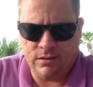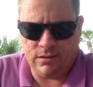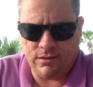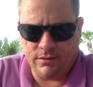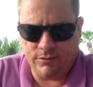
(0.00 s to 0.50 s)

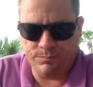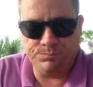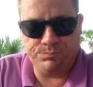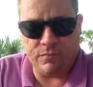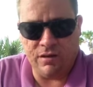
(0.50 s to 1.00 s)

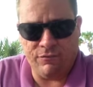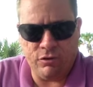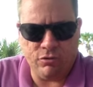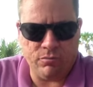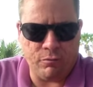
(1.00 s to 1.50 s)
If
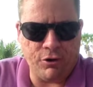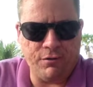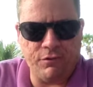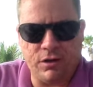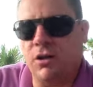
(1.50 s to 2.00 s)
you're in a part
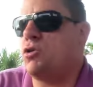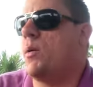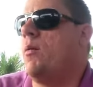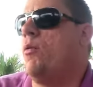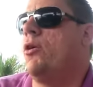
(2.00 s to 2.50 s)
of a
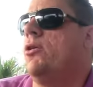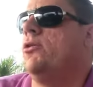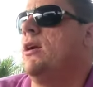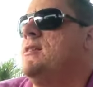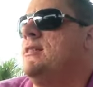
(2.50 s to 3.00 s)
country where
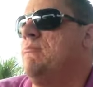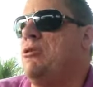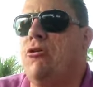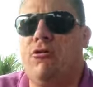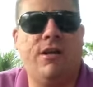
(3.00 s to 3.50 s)
a zip
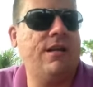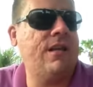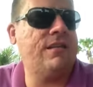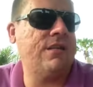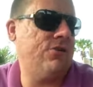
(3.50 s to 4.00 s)
code
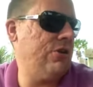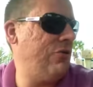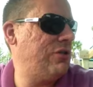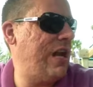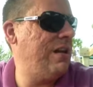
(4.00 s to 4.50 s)
has,
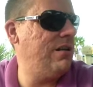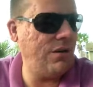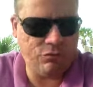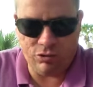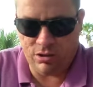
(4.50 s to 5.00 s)
10
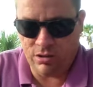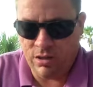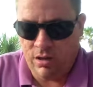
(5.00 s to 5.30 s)
different